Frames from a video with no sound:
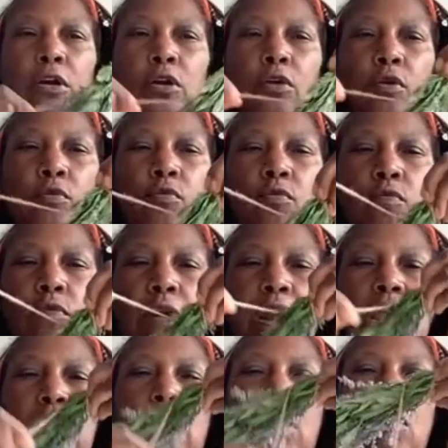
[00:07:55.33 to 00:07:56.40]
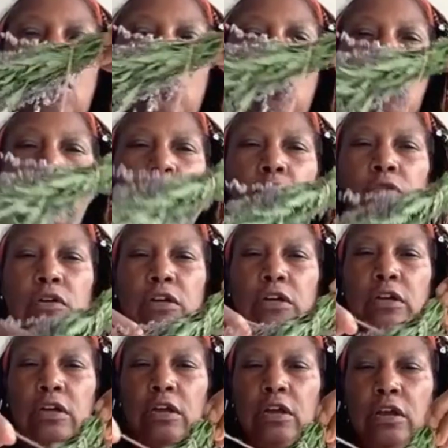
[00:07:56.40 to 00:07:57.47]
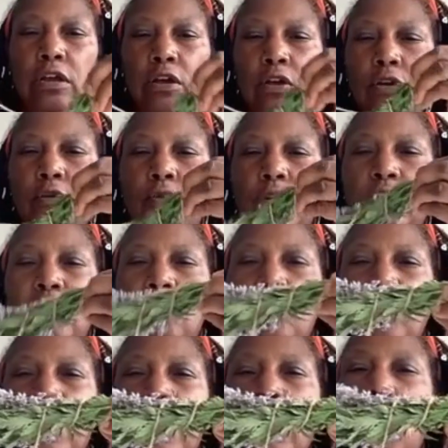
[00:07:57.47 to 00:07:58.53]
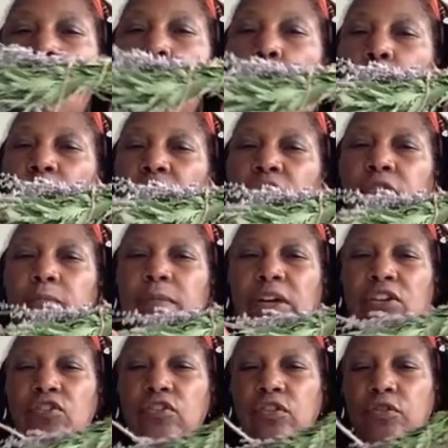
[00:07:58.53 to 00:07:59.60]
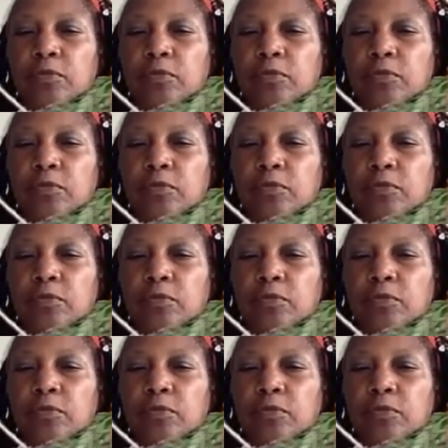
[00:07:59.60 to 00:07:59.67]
around. We're gonna try to hold as much as